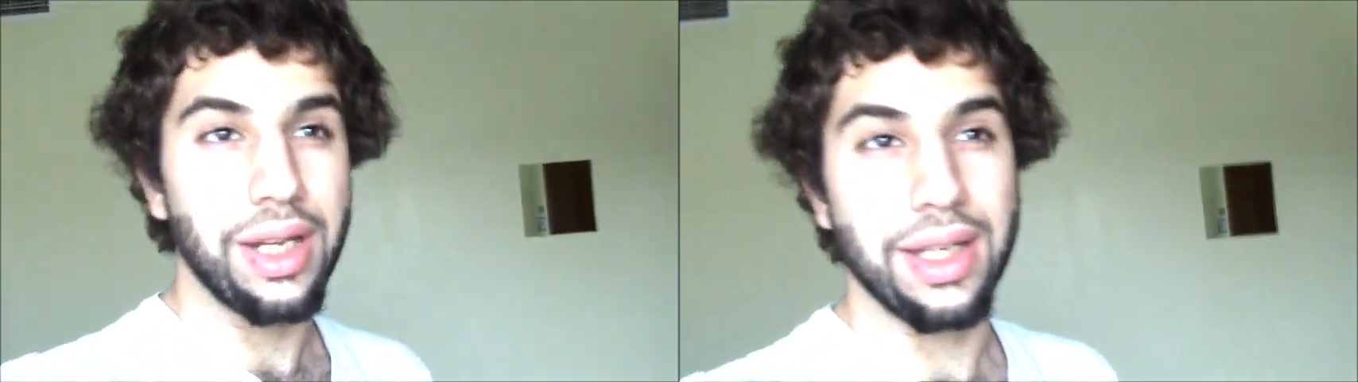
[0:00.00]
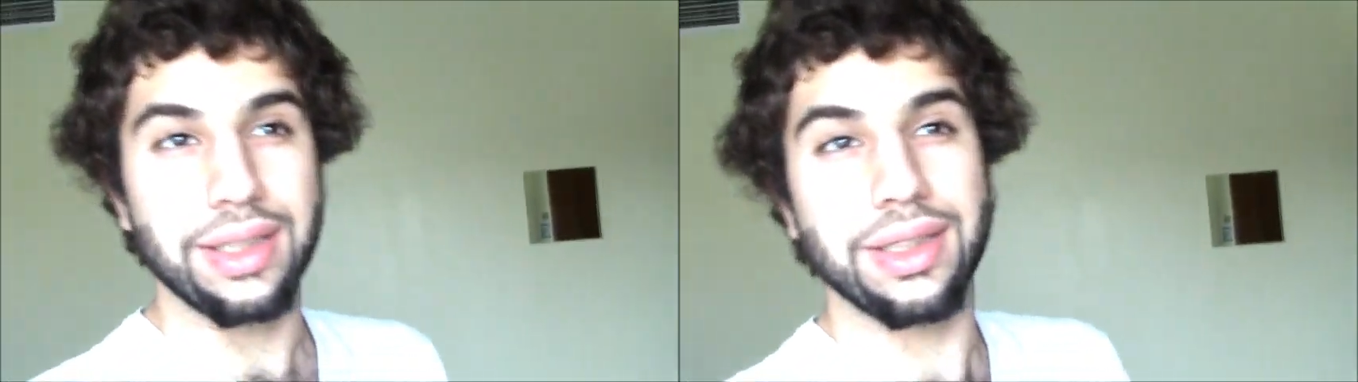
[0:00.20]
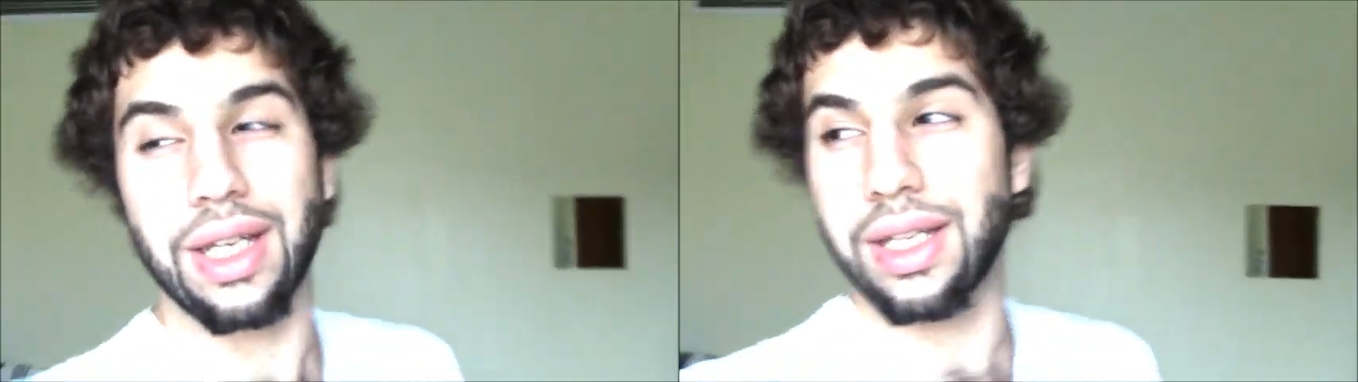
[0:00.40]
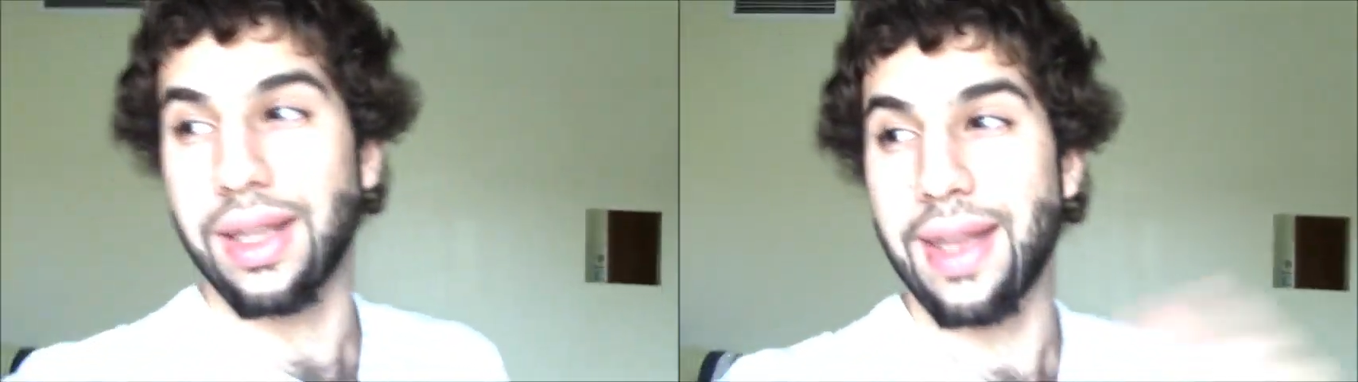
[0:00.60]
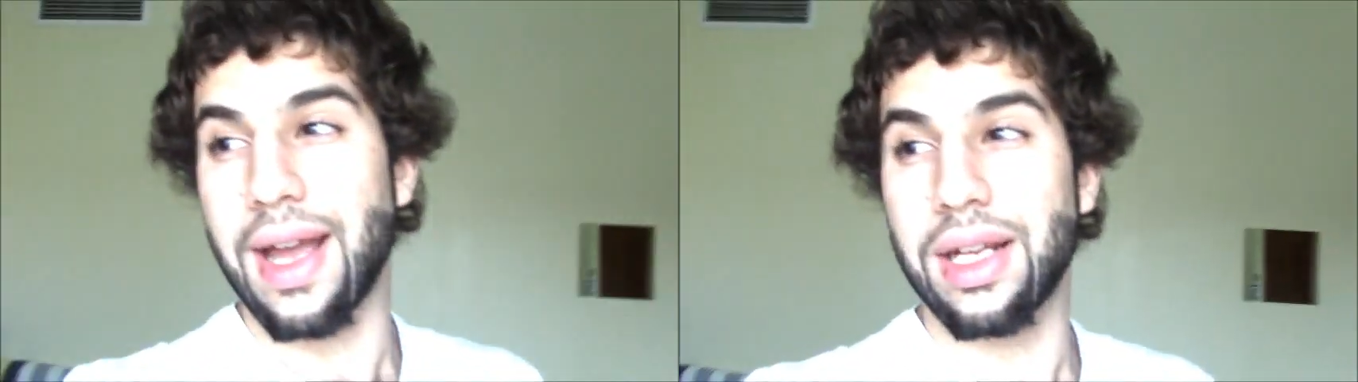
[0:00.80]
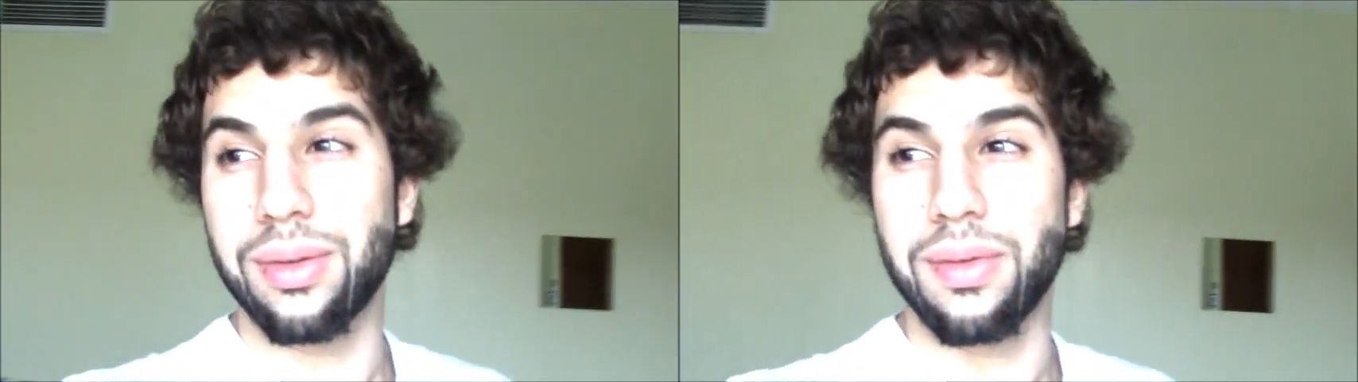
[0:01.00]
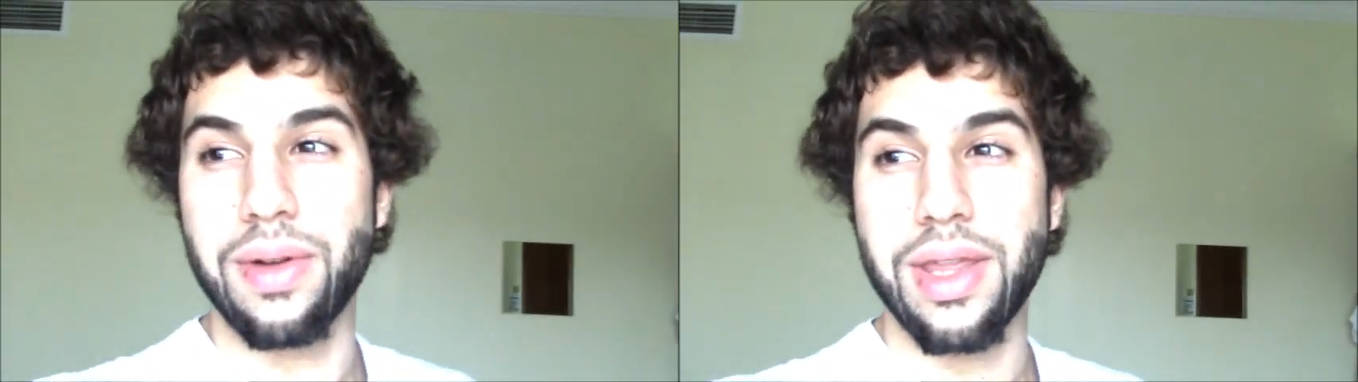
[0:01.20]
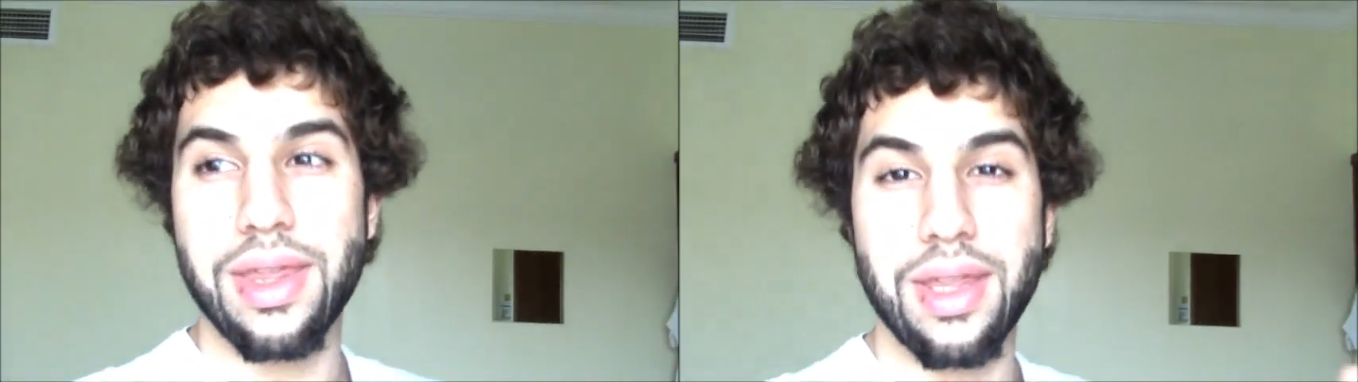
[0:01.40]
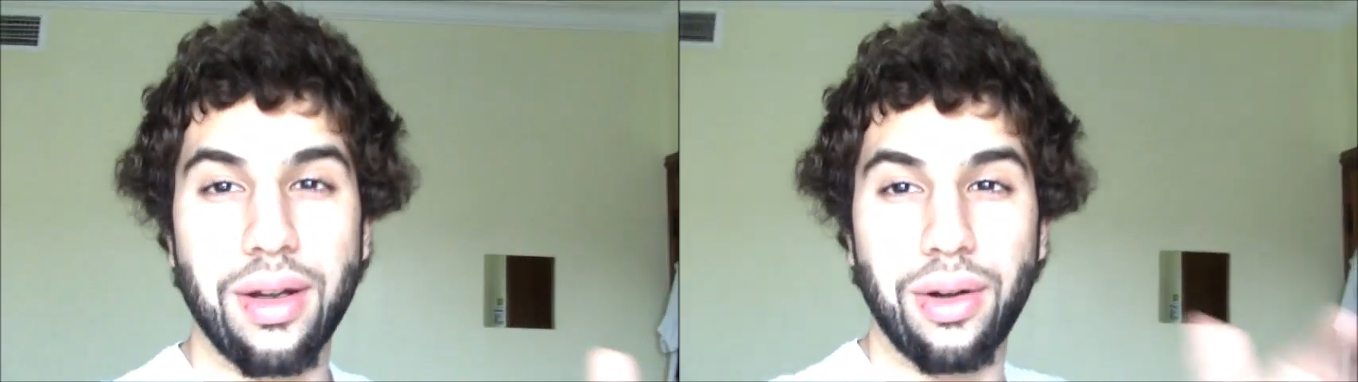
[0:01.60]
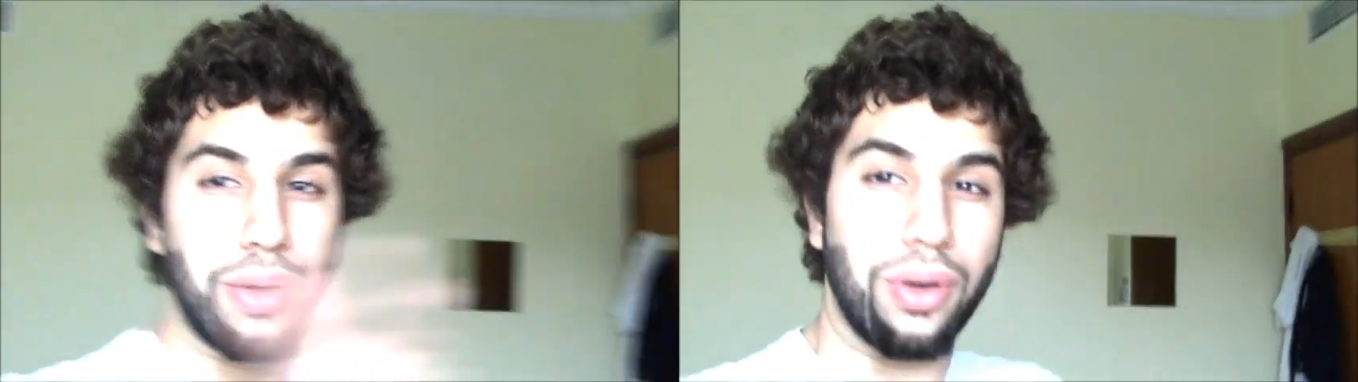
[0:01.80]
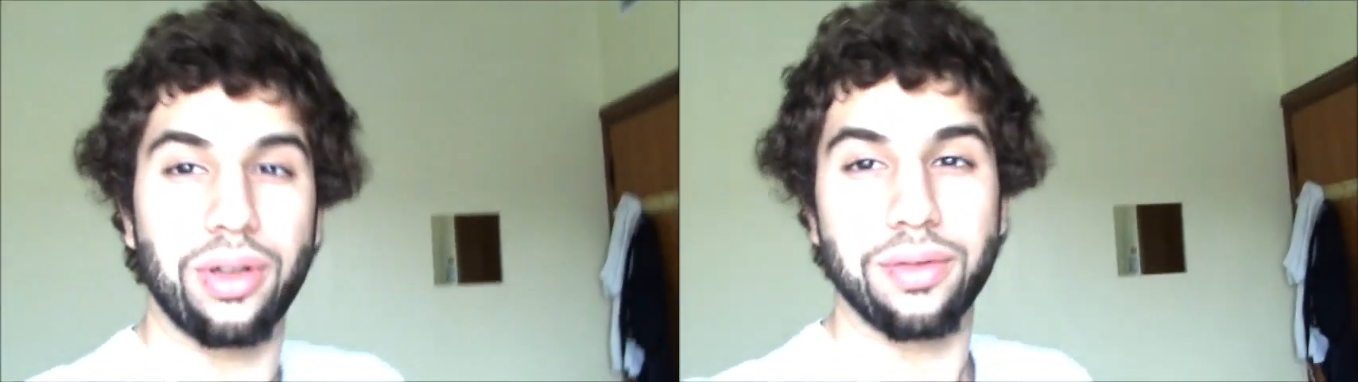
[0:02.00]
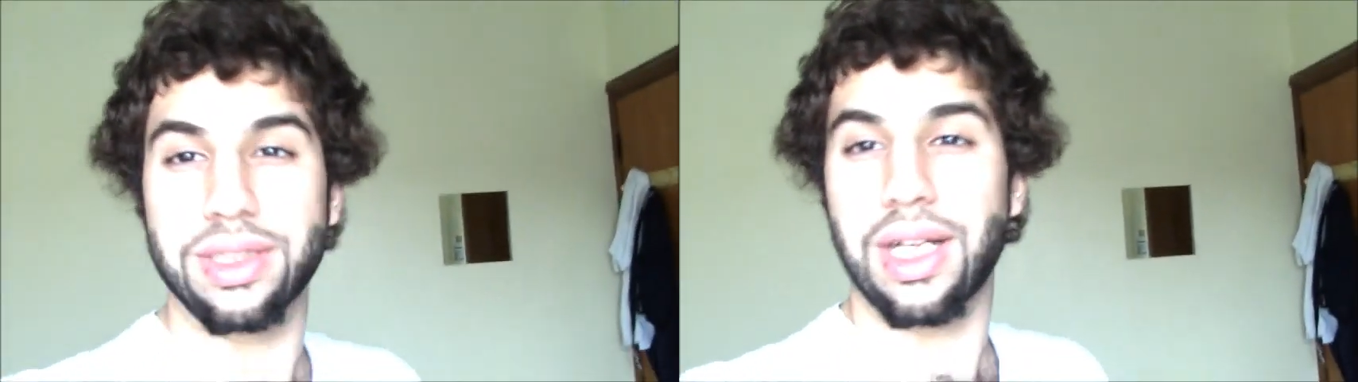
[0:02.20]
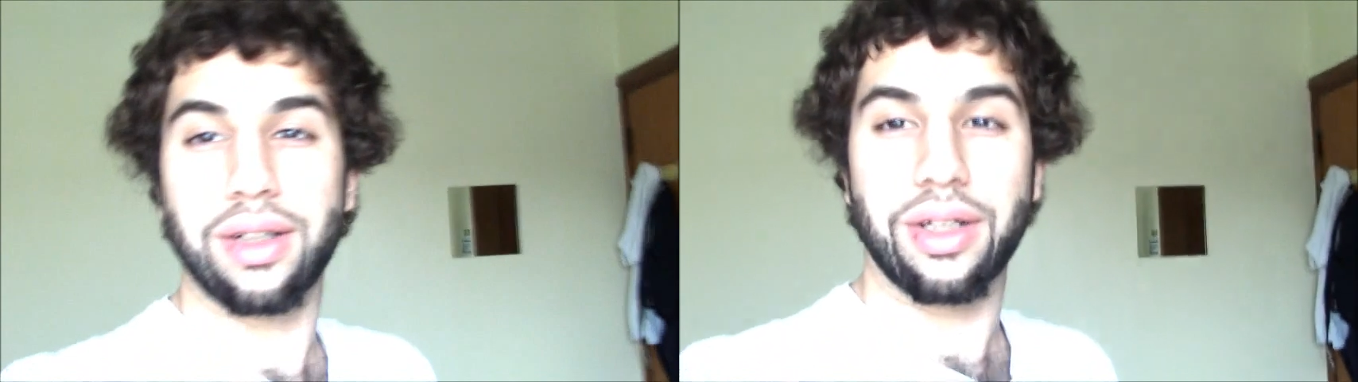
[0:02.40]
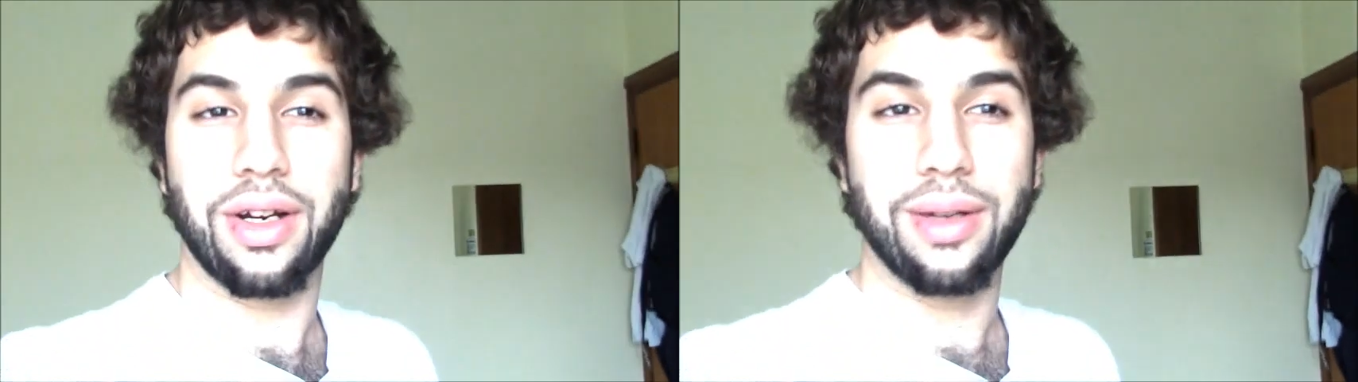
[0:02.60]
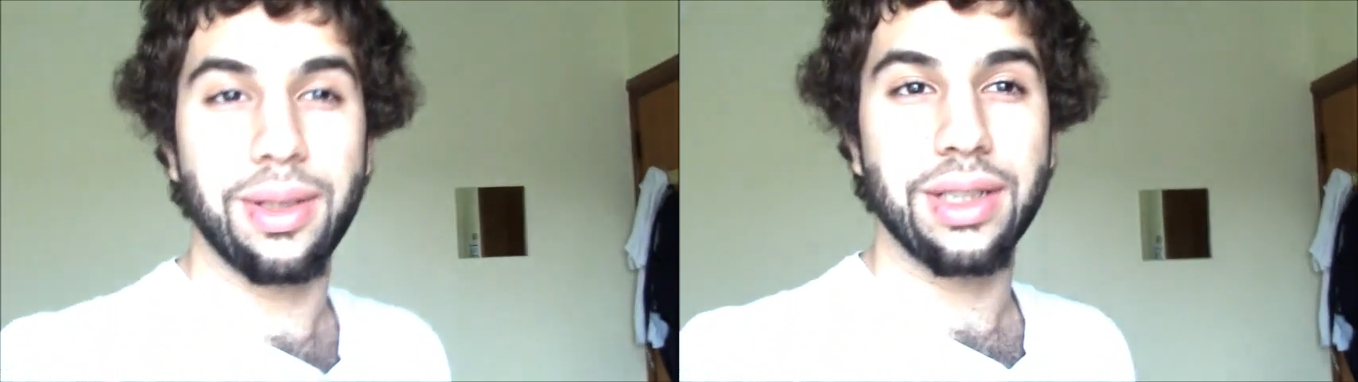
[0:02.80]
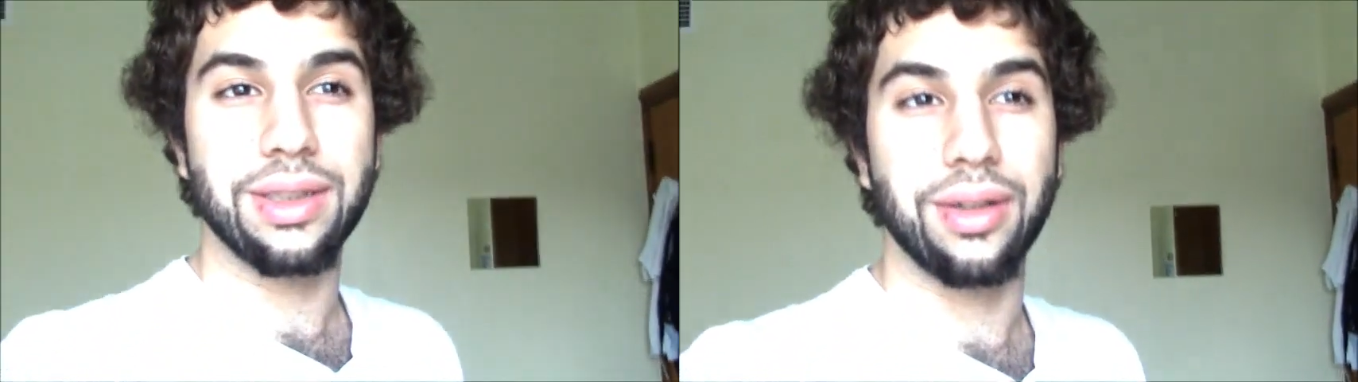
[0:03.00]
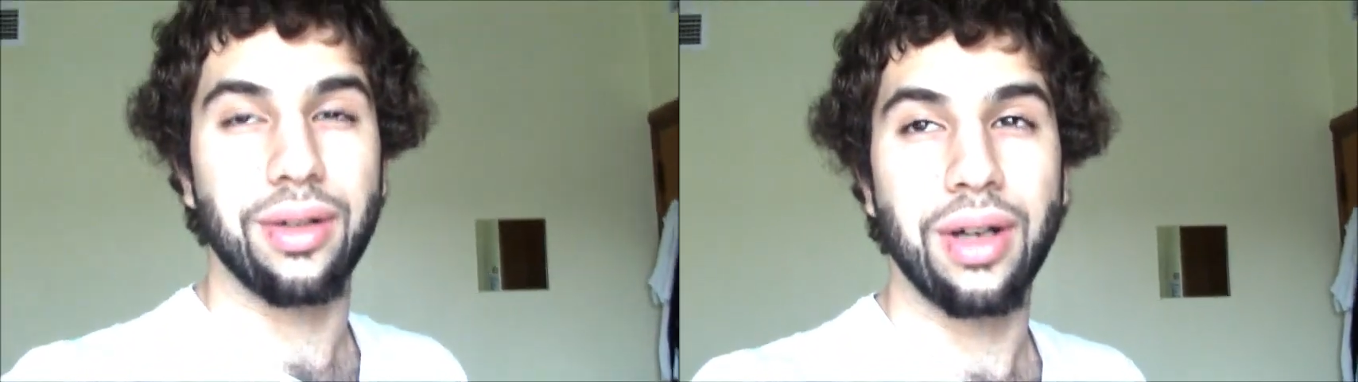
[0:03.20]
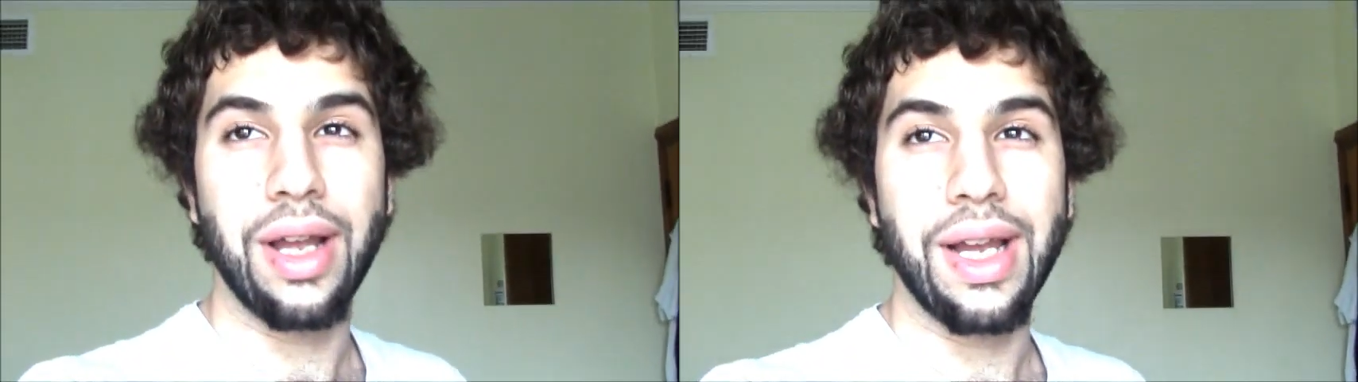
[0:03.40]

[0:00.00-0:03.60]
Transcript: It's like that with all of Saudi Arabia, so